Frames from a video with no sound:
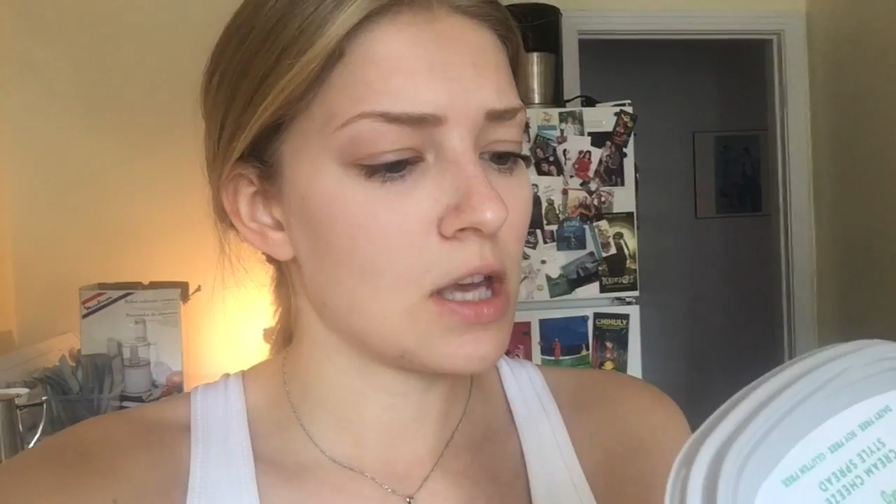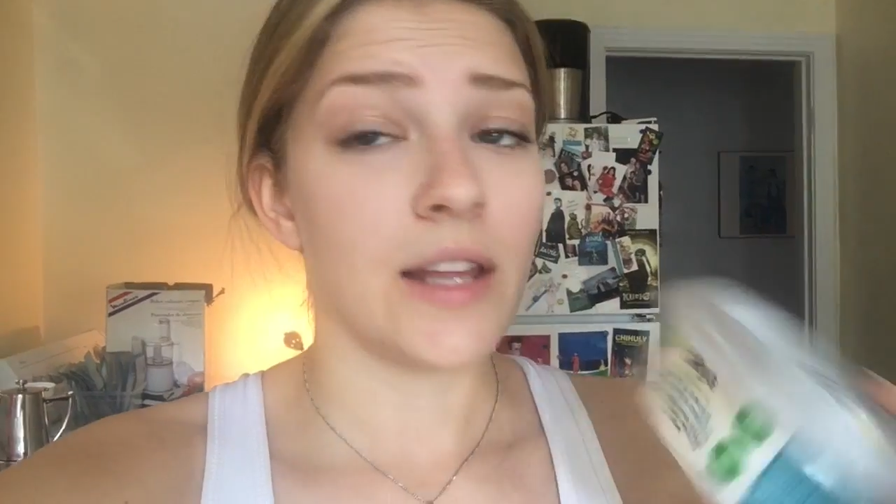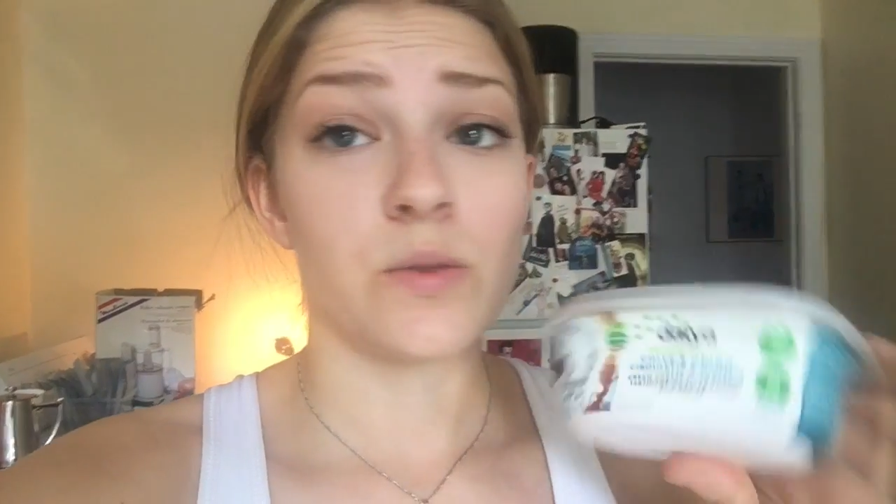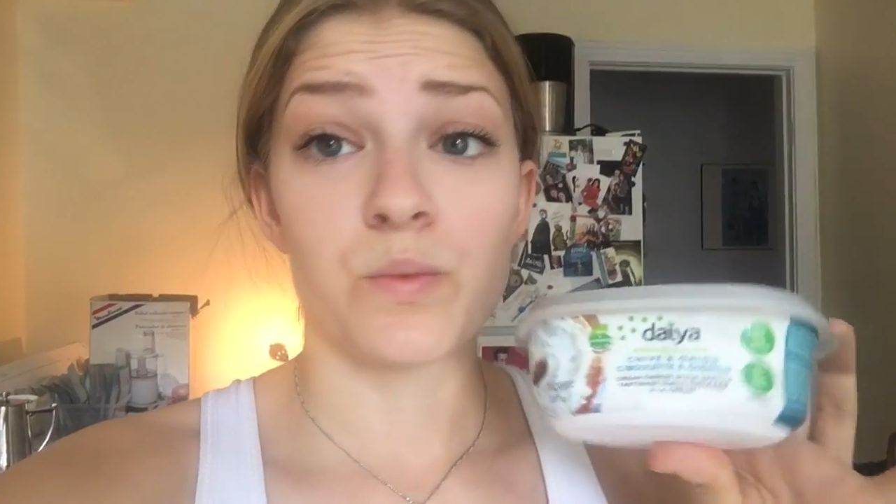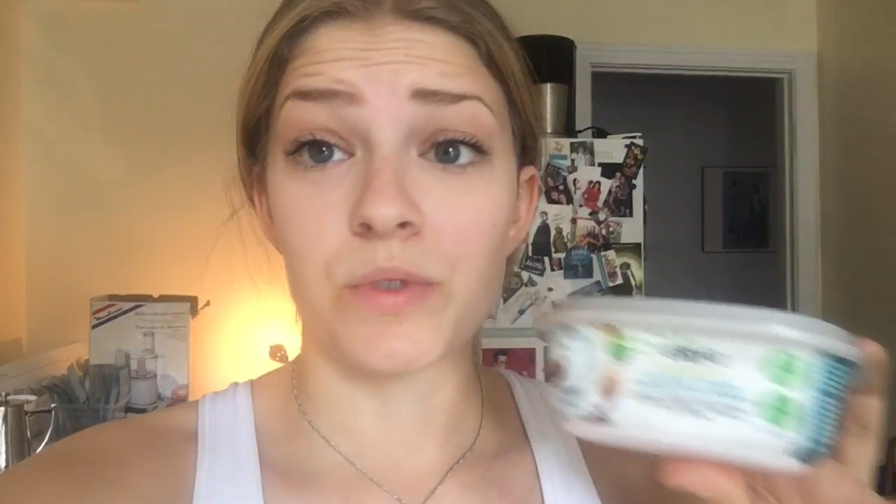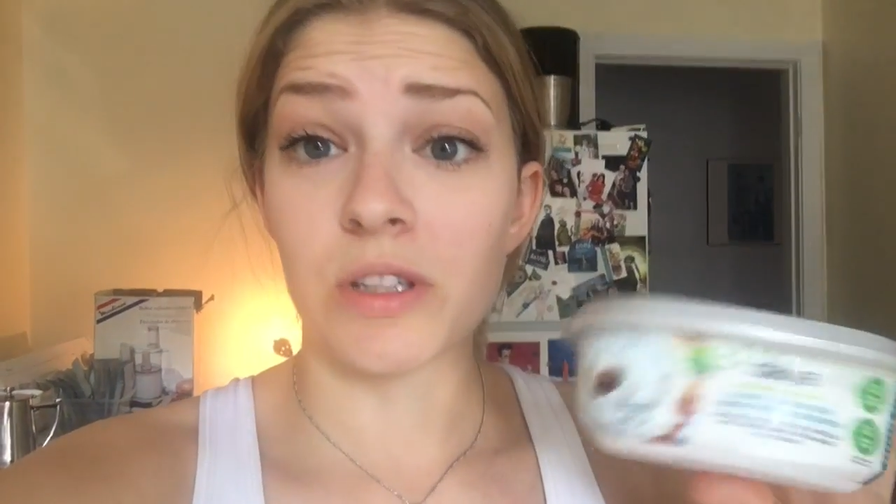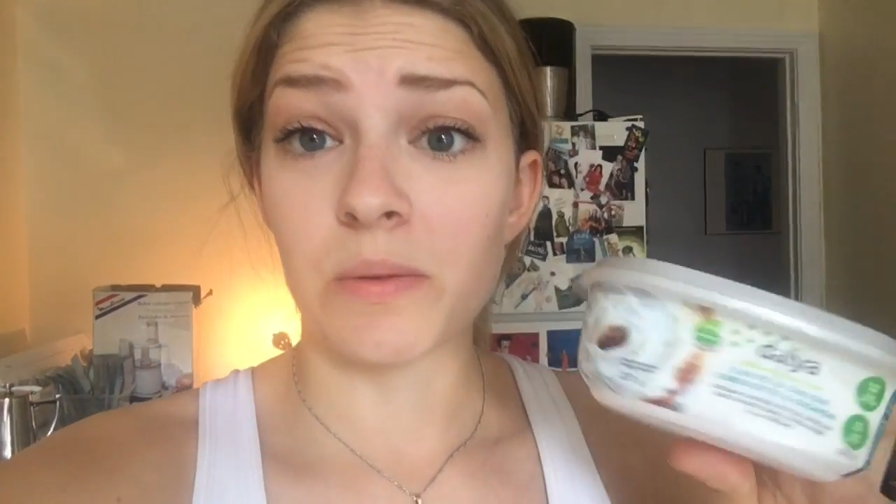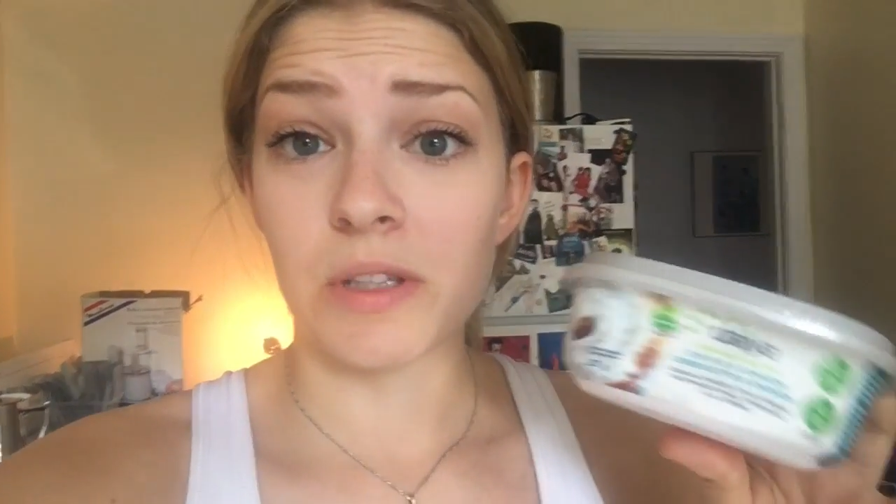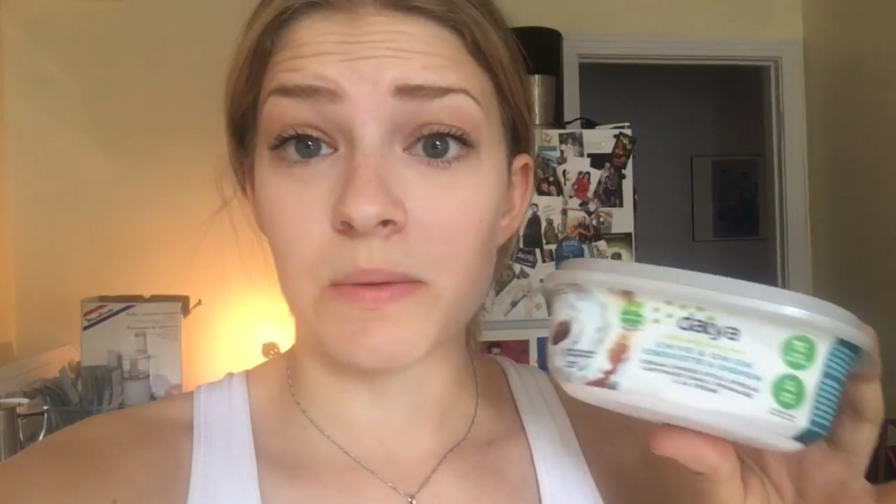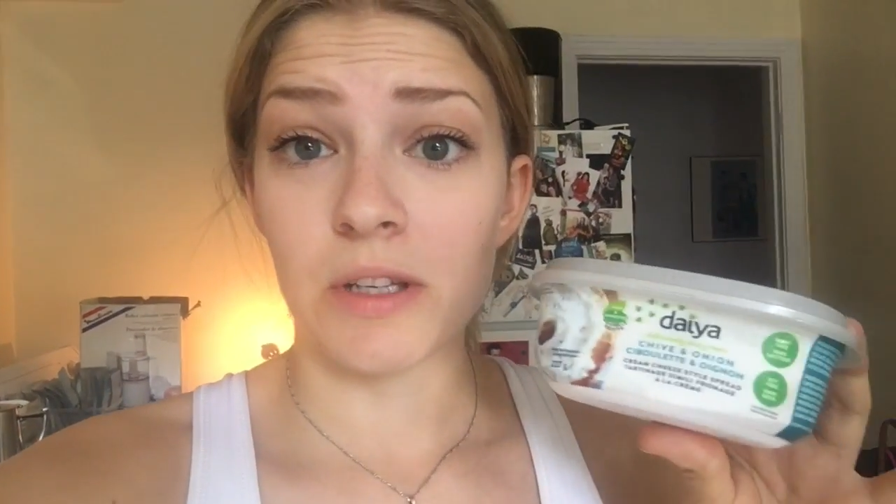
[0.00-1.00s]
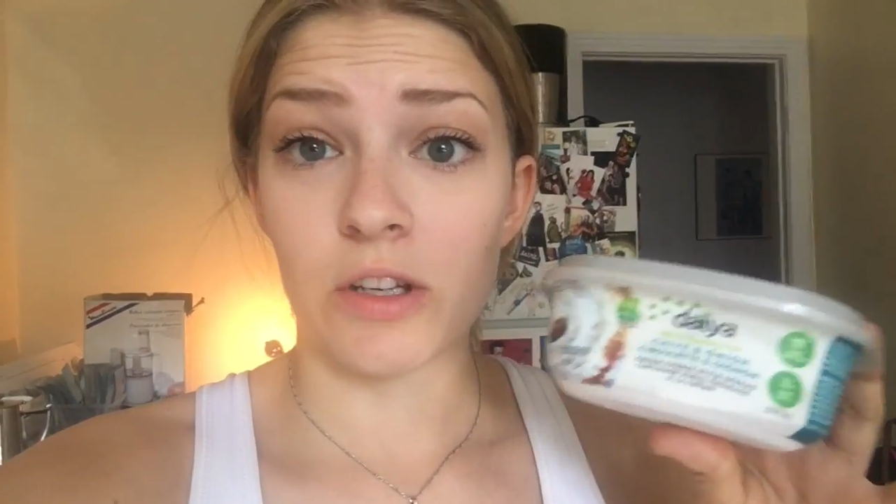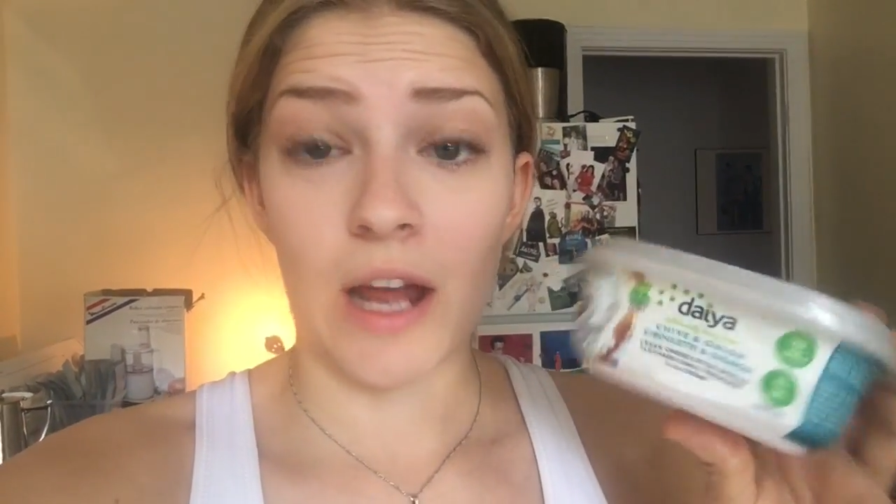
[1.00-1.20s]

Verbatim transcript: And it's really, really, really good.